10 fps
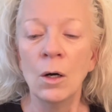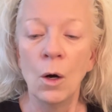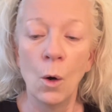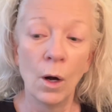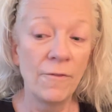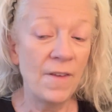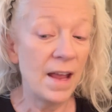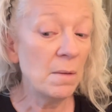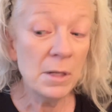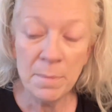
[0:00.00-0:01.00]
or a
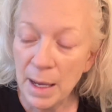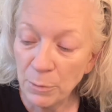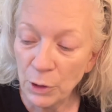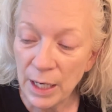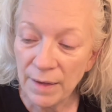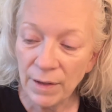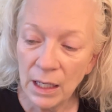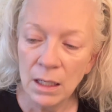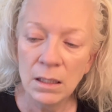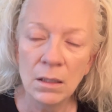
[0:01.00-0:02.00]
family member
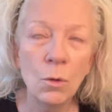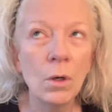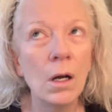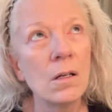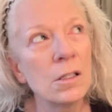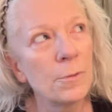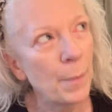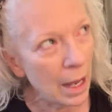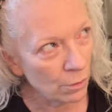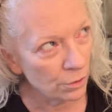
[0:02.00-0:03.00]
even, or our
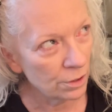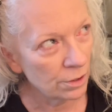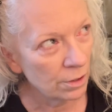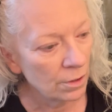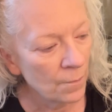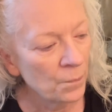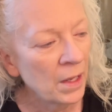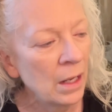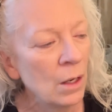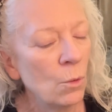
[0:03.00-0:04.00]
spouse.
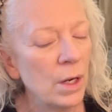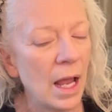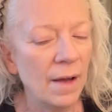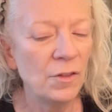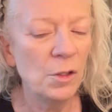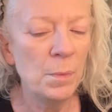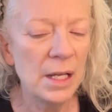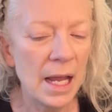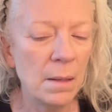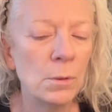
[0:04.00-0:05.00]
We have to
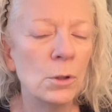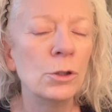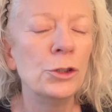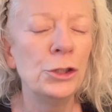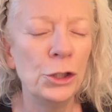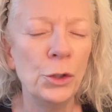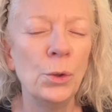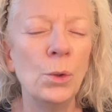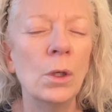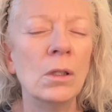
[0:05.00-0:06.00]
be able to